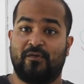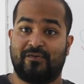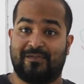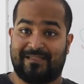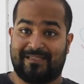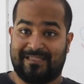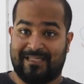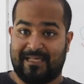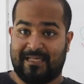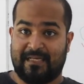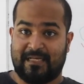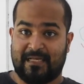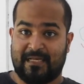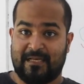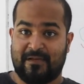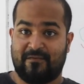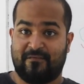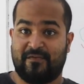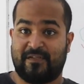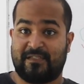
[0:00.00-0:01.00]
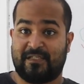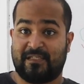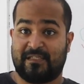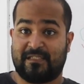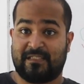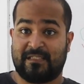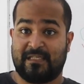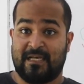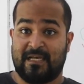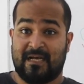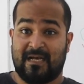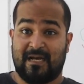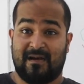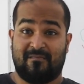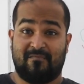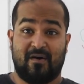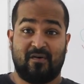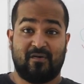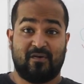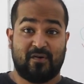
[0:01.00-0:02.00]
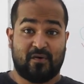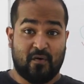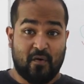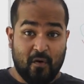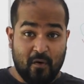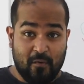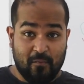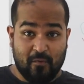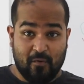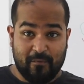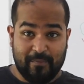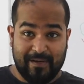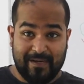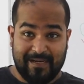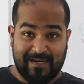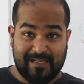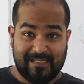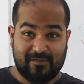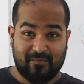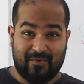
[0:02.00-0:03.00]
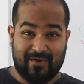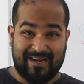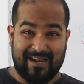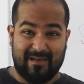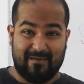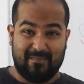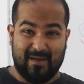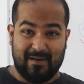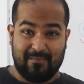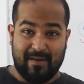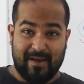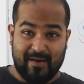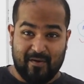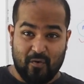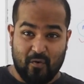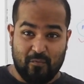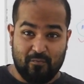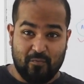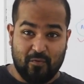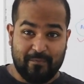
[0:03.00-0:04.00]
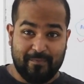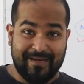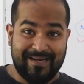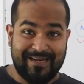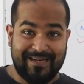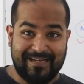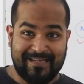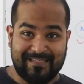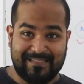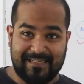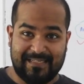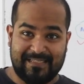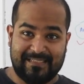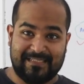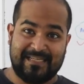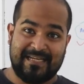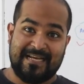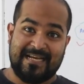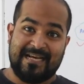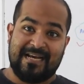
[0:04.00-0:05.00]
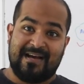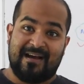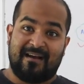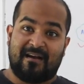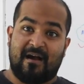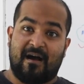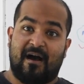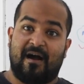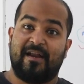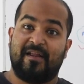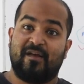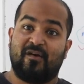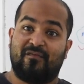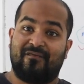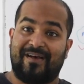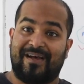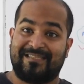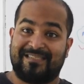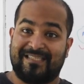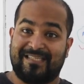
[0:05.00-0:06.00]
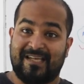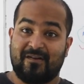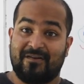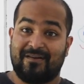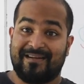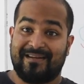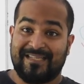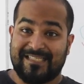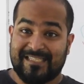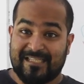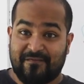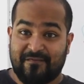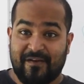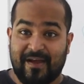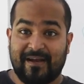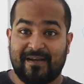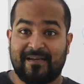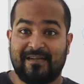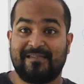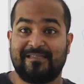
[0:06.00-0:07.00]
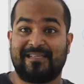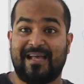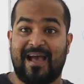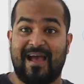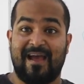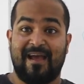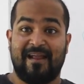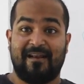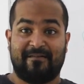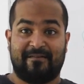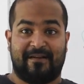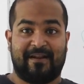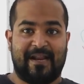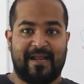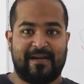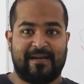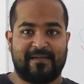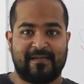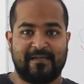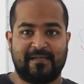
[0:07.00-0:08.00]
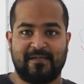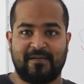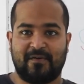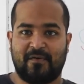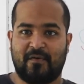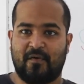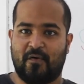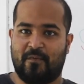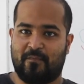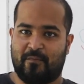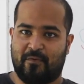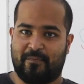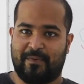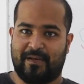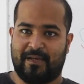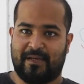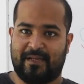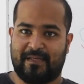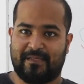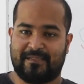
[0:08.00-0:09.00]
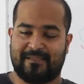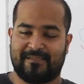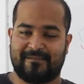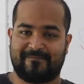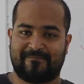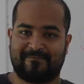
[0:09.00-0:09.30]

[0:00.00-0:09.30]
to C, which is about comorbidities. What I mean by comorbidities is cardiovascular risk factors and related comorbidities.